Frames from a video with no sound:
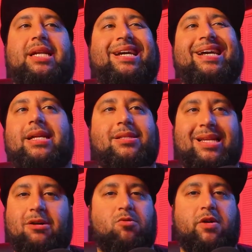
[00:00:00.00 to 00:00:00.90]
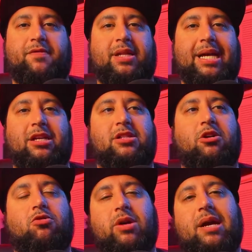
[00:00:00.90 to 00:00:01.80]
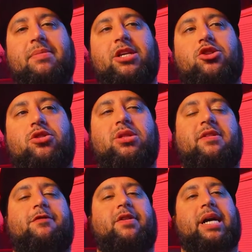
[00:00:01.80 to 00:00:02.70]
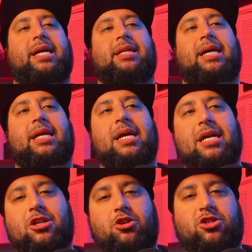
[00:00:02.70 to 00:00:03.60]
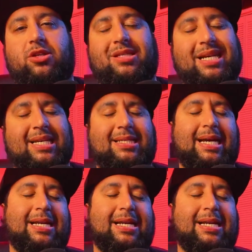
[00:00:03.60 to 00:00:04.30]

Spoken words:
Like it's not worth it. Like the Grammy shouldn't define like your success.